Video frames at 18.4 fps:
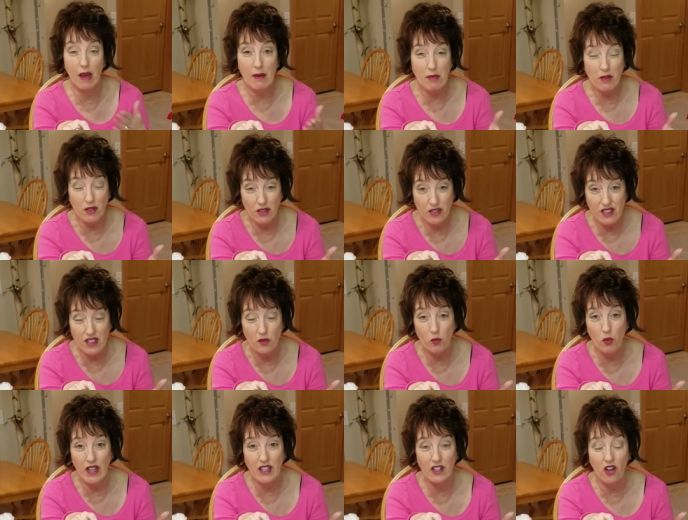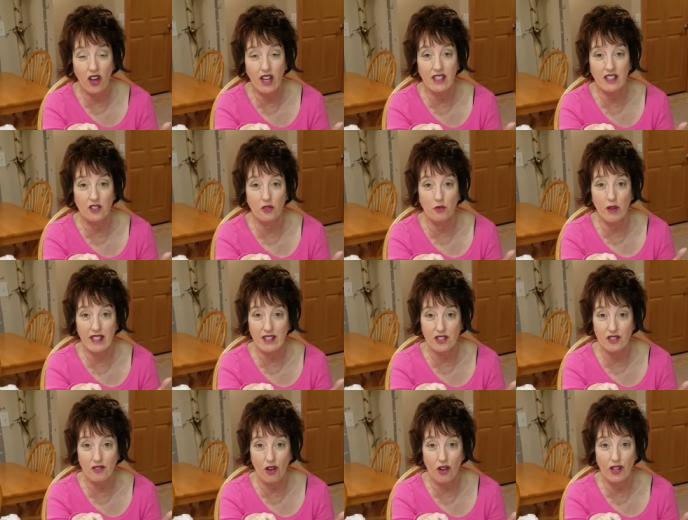paper goods and whatnot to
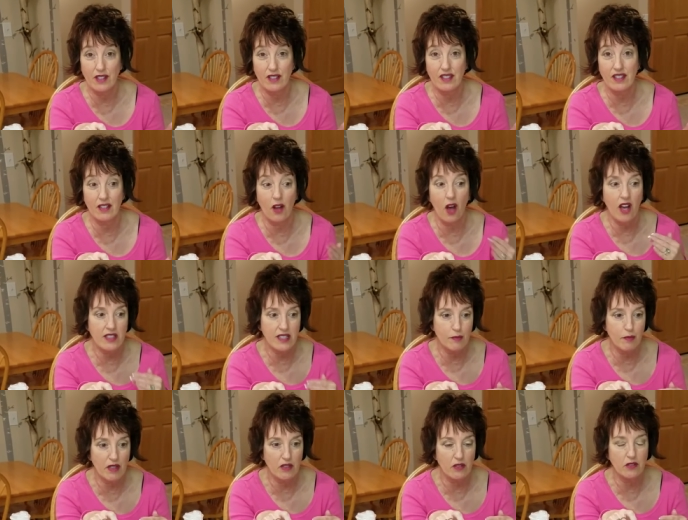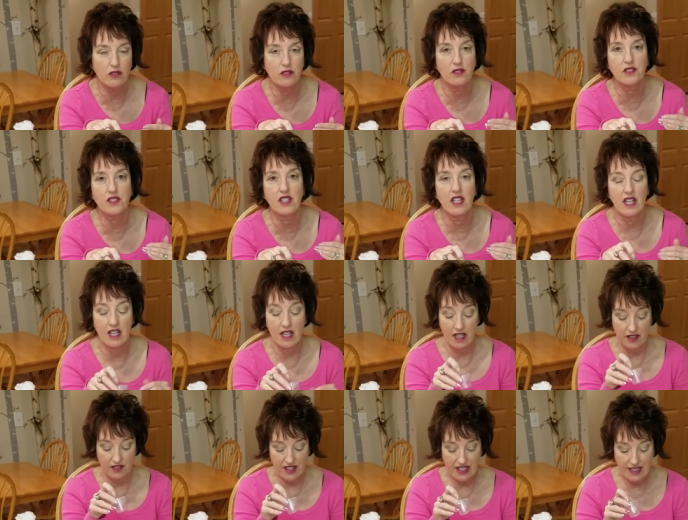restaurants and hospitals.
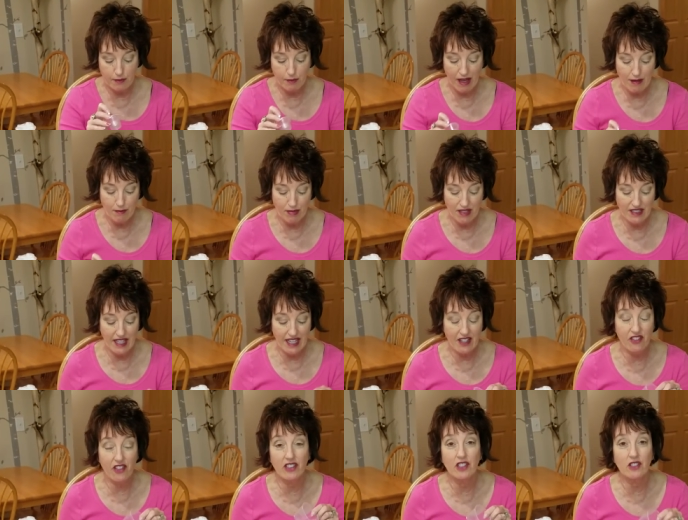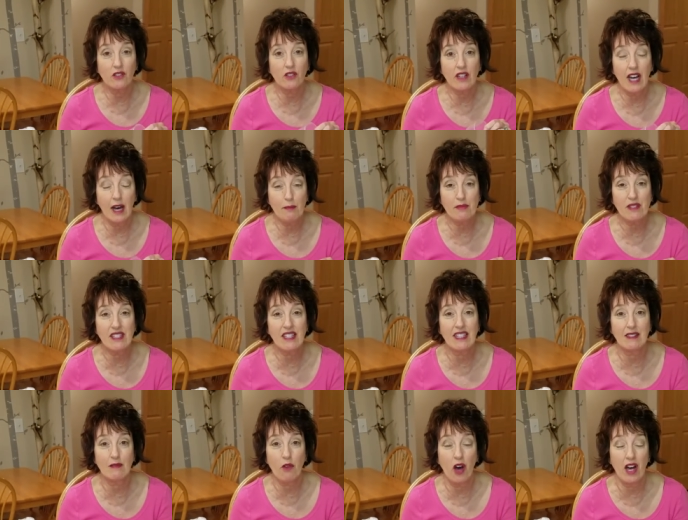These might be like the little cups
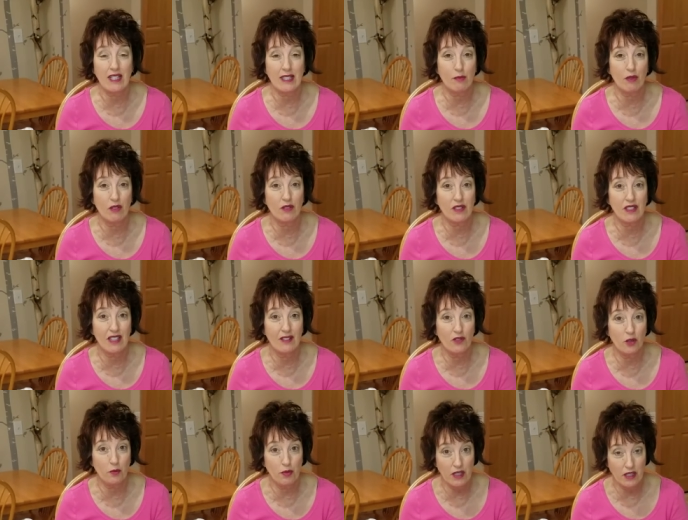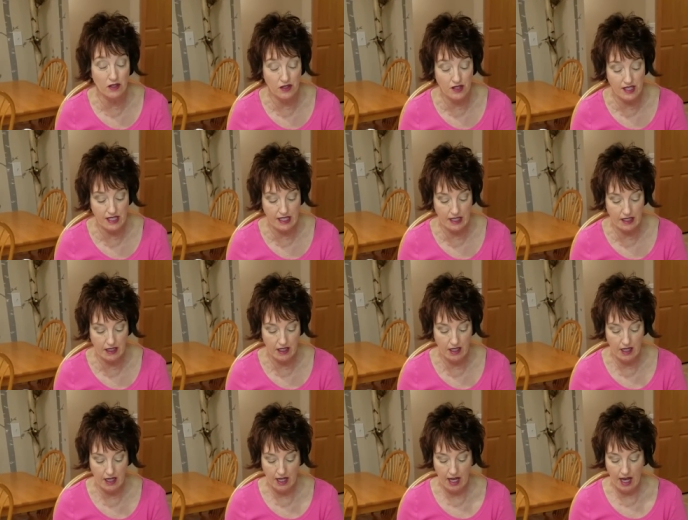that hospitals give you pills in.
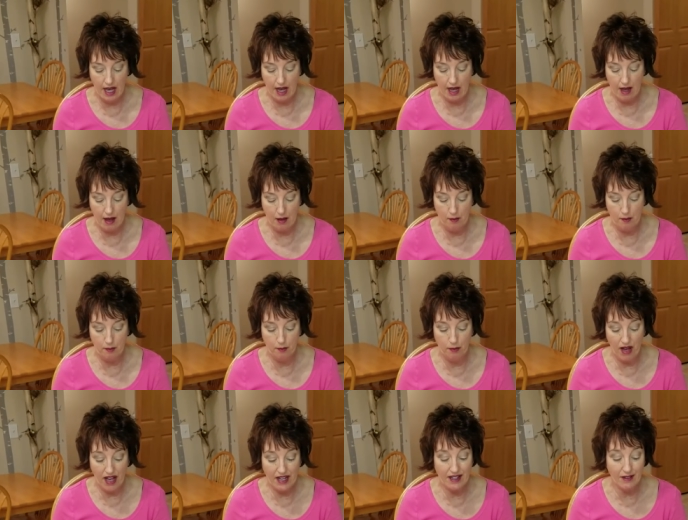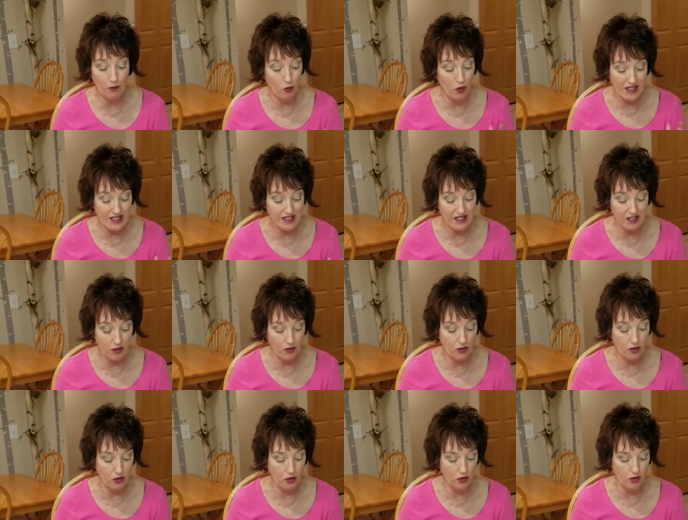Um, but what's
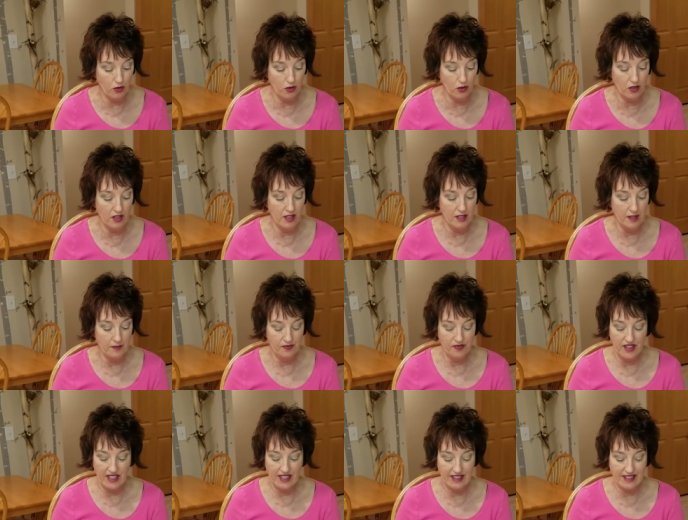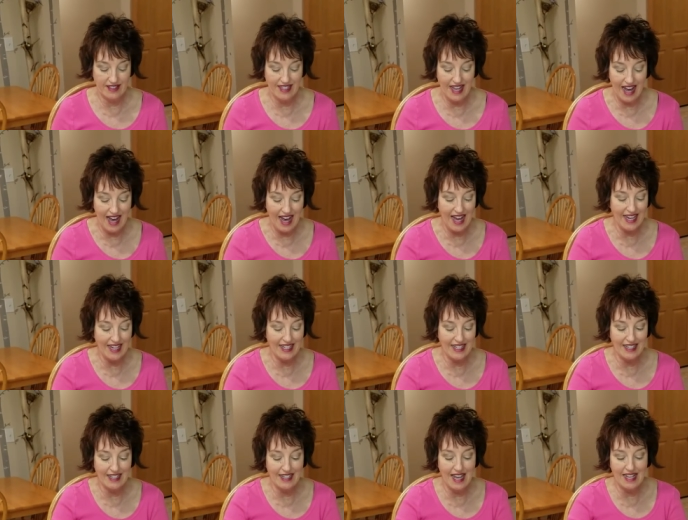so cool is I
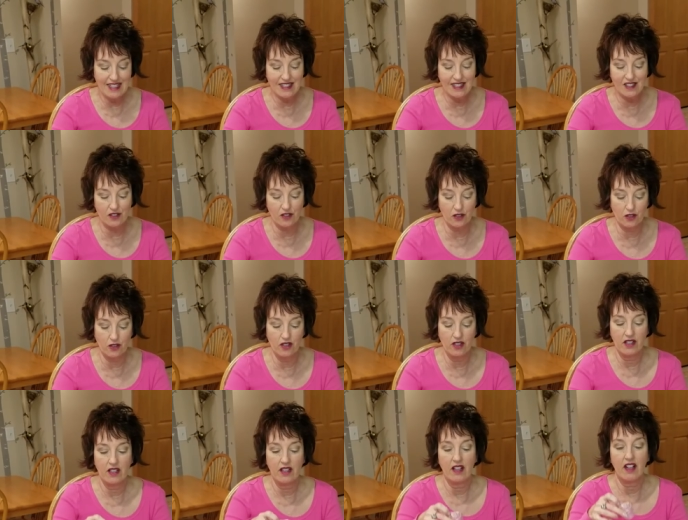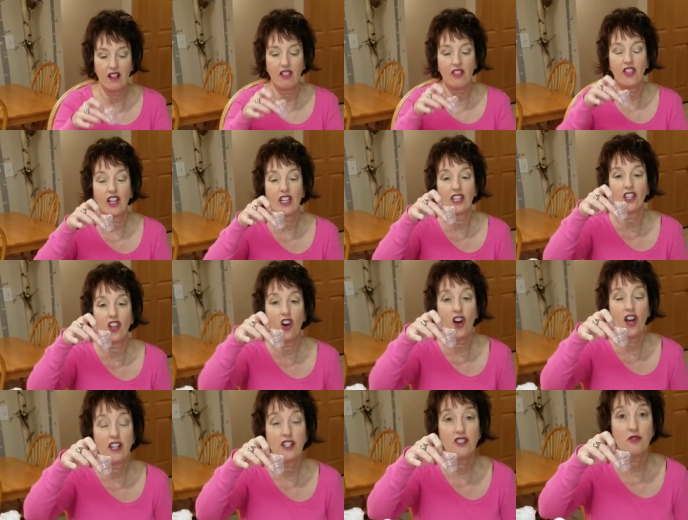nestle the
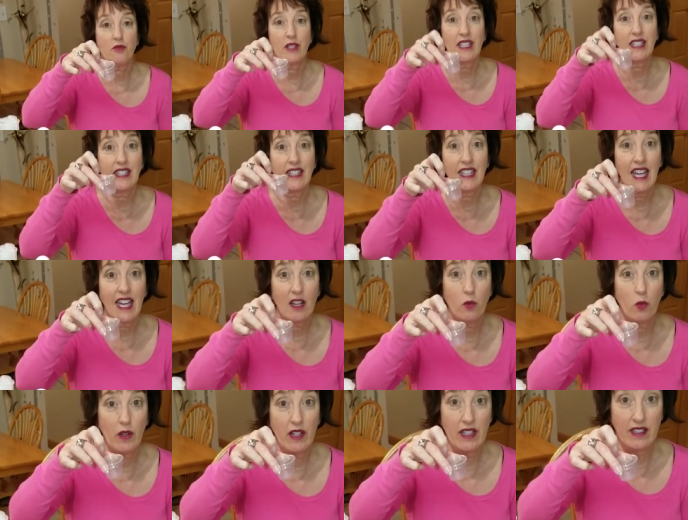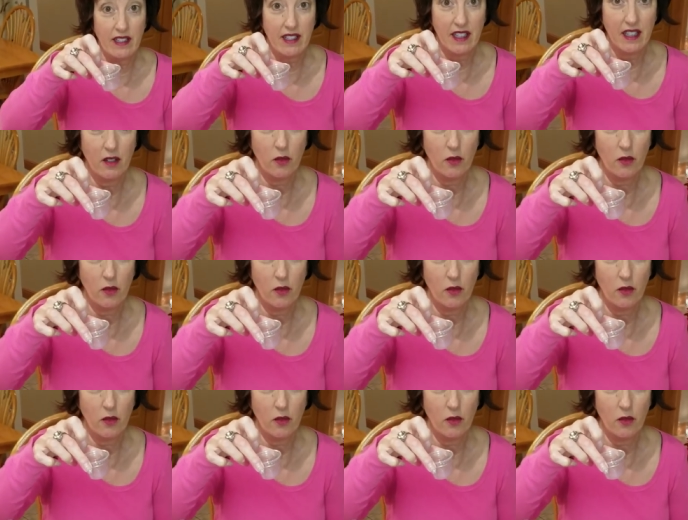laundry liquid,